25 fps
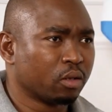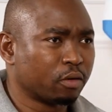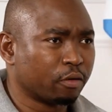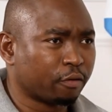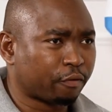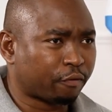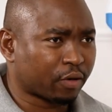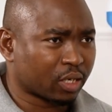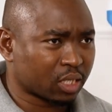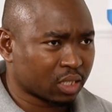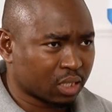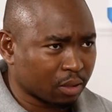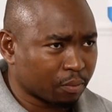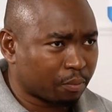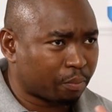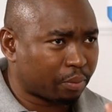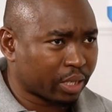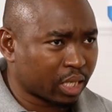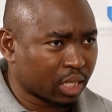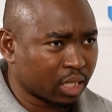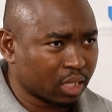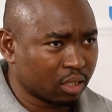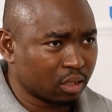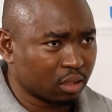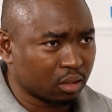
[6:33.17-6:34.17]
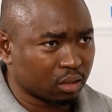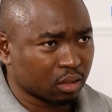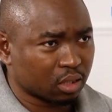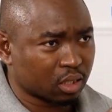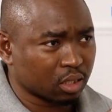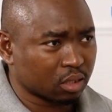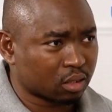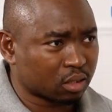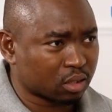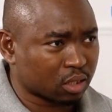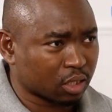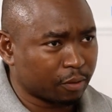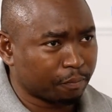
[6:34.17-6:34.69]
father play in
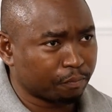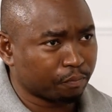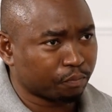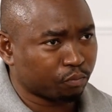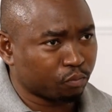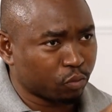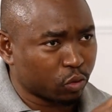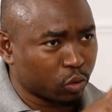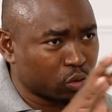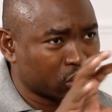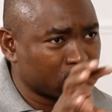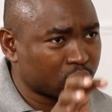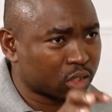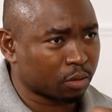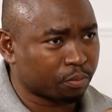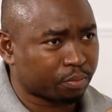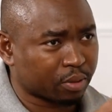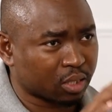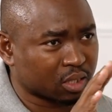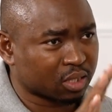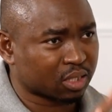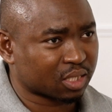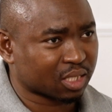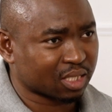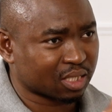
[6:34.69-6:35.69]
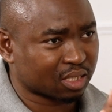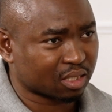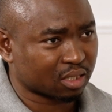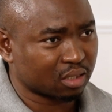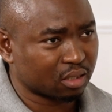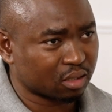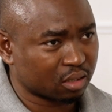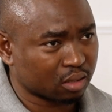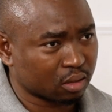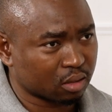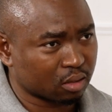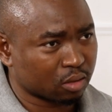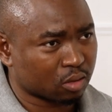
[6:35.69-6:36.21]
that municipal
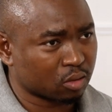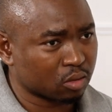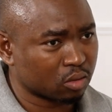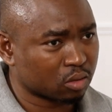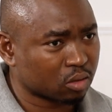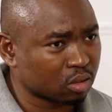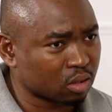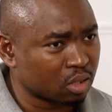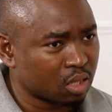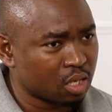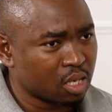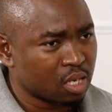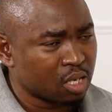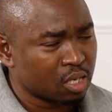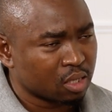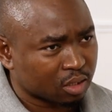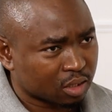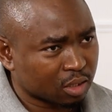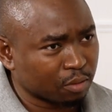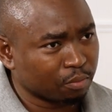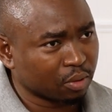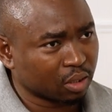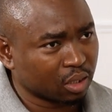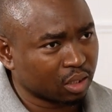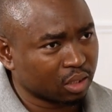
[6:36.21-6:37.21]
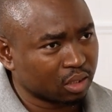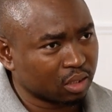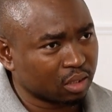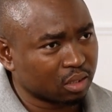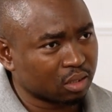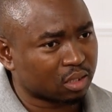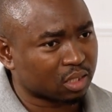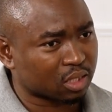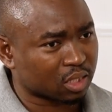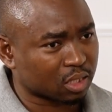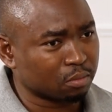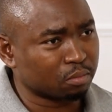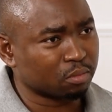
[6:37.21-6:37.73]
setting, because seemingly it
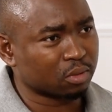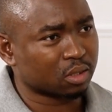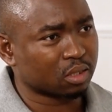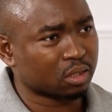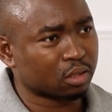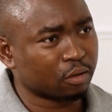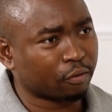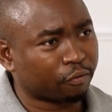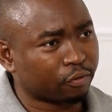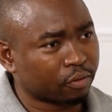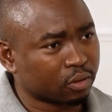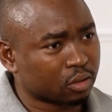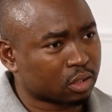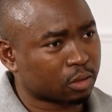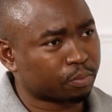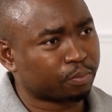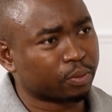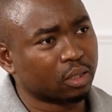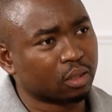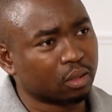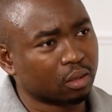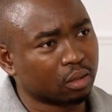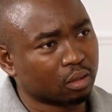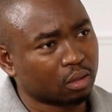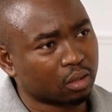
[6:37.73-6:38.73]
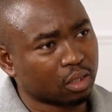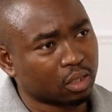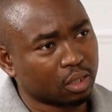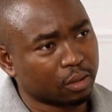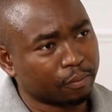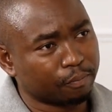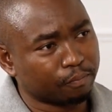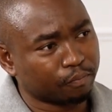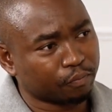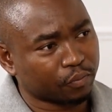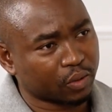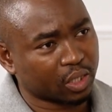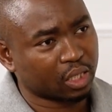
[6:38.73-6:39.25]
seems as if it's been
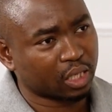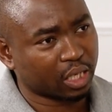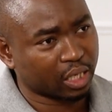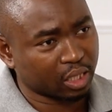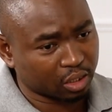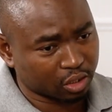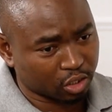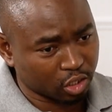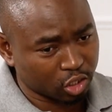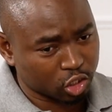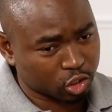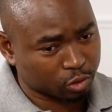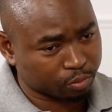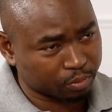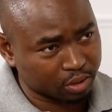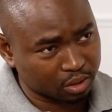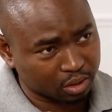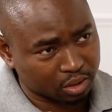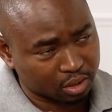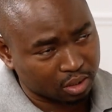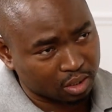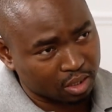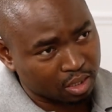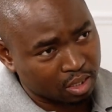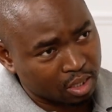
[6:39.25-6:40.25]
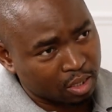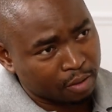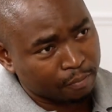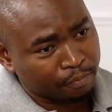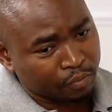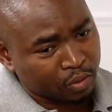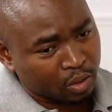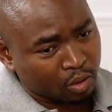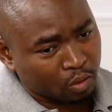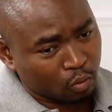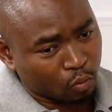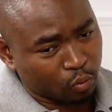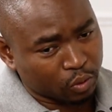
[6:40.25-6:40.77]
an engagement
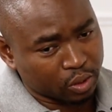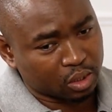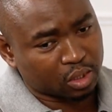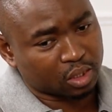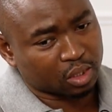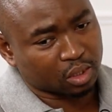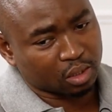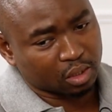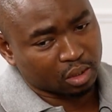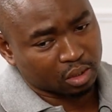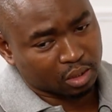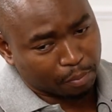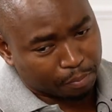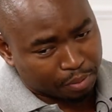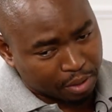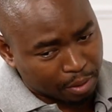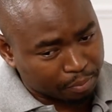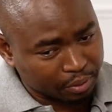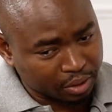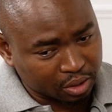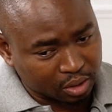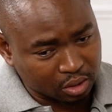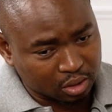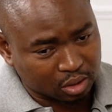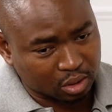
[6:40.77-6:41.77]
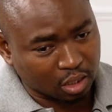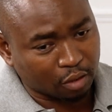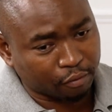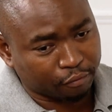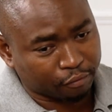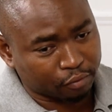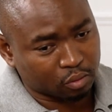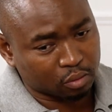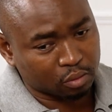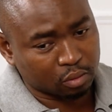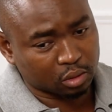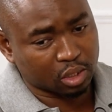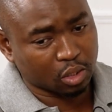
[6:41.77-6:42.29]
with the public itself
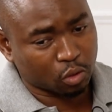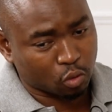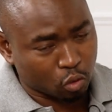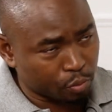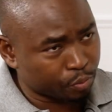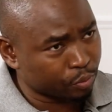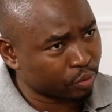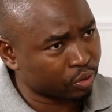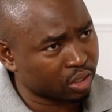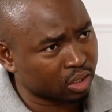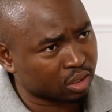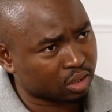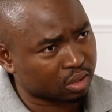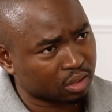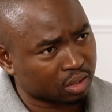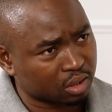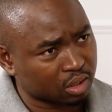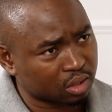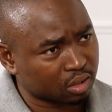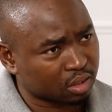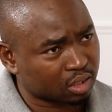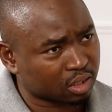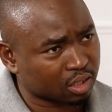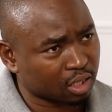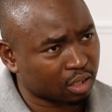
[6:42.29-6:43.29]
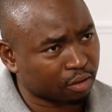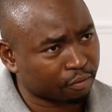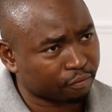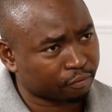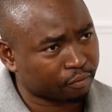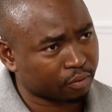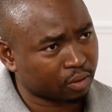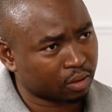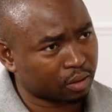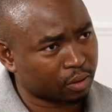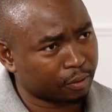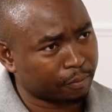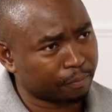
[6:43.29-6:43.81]
or the communities itself.
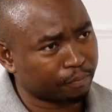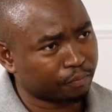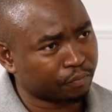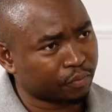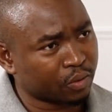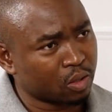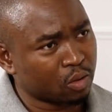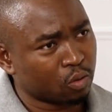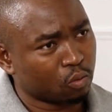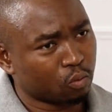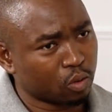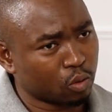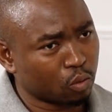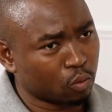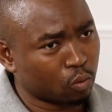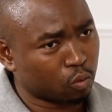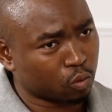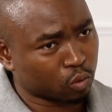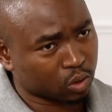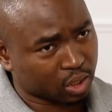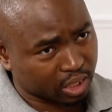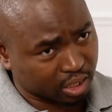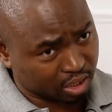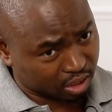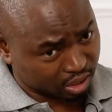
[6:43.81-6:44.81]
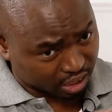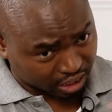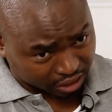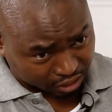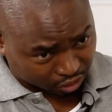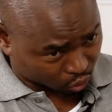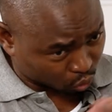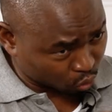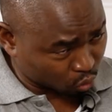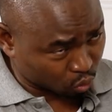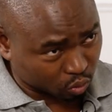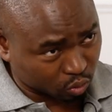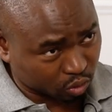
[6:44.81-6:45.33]
We would like
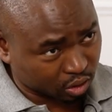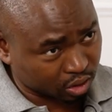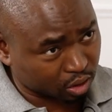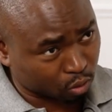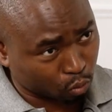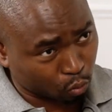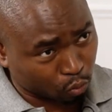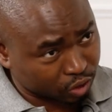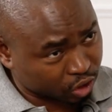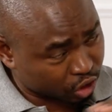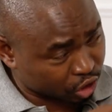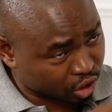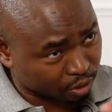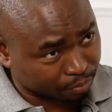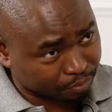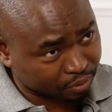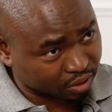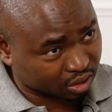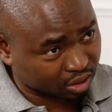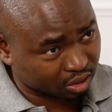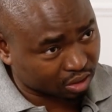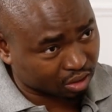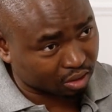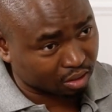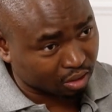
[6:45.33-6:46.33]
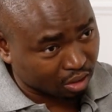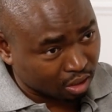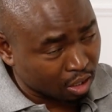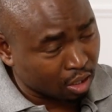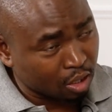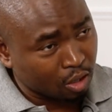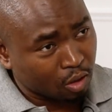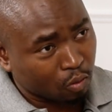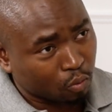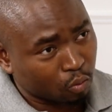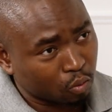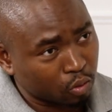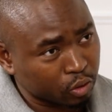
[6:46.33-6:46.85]
to know at which capacity
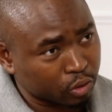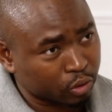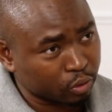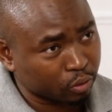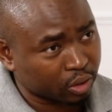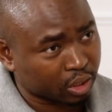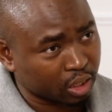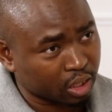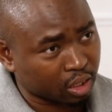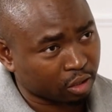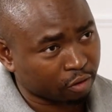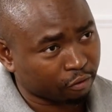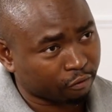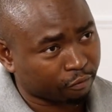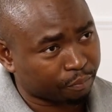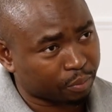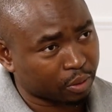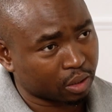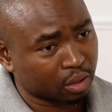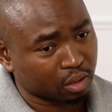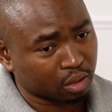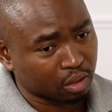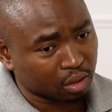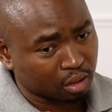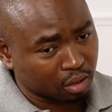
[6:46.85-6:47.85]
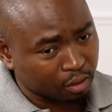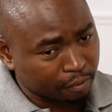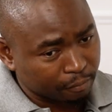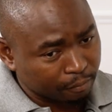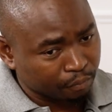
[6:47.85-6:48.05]
would your dad have been